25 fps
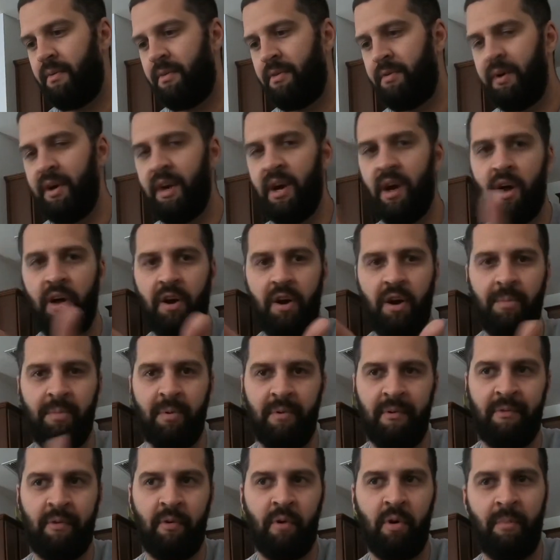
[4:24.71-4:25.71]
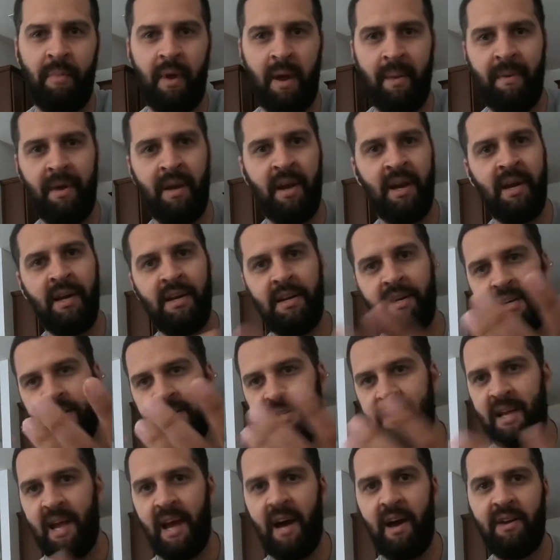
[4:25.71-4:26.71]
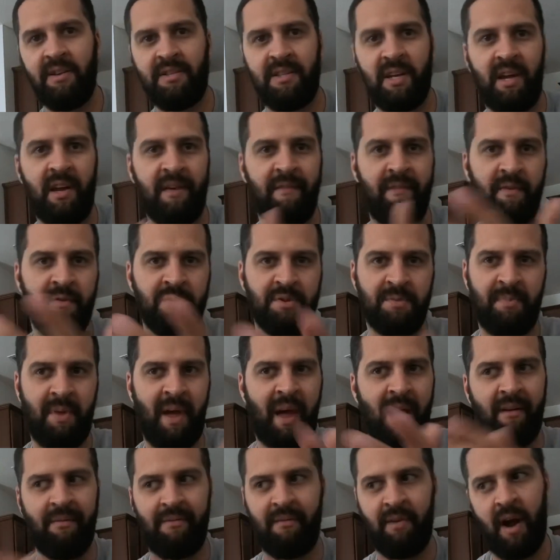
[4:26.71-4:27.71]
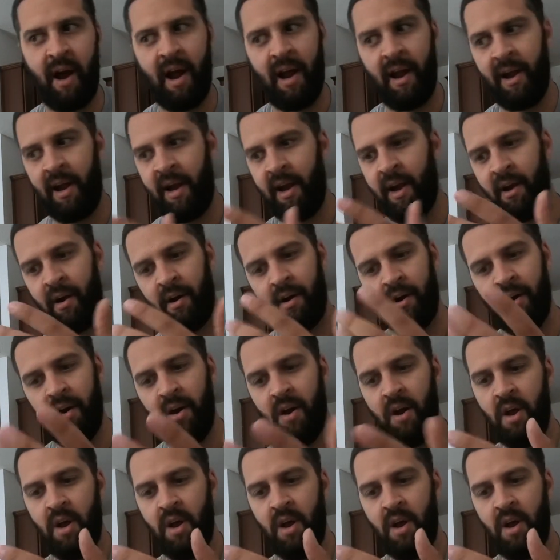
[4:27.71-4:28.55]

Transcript: $300 before maybe any discounts, like if it was Black Friday or